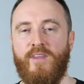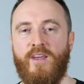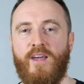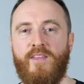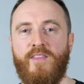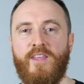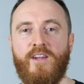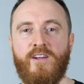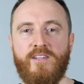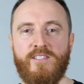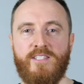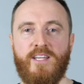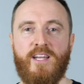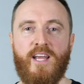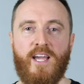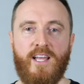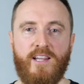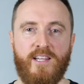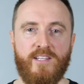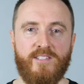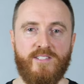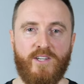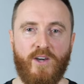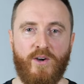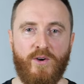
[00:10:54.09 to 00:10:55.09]
And then I said, hey,
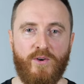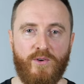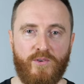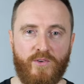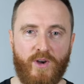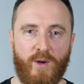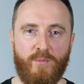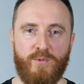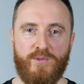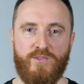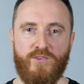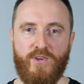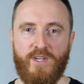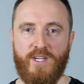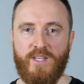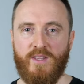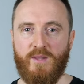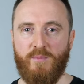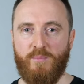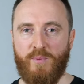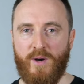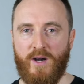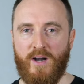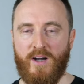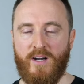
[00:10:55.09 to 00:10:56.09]
let's go and grab a drink at
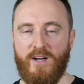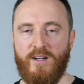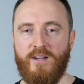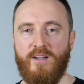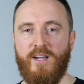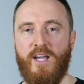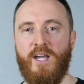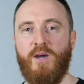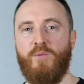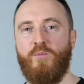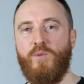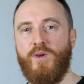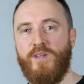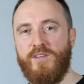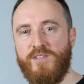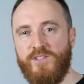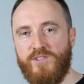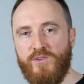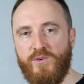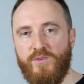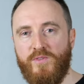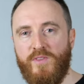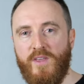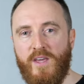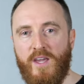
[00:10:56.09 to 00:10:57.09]
the bar, and we
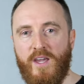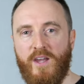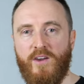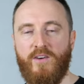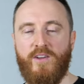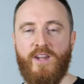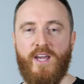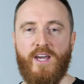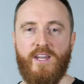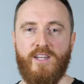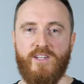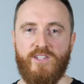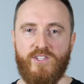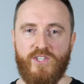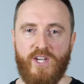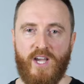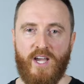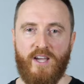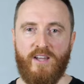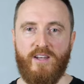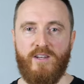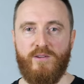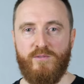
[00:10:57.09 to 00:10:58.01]
stood there and had a chat,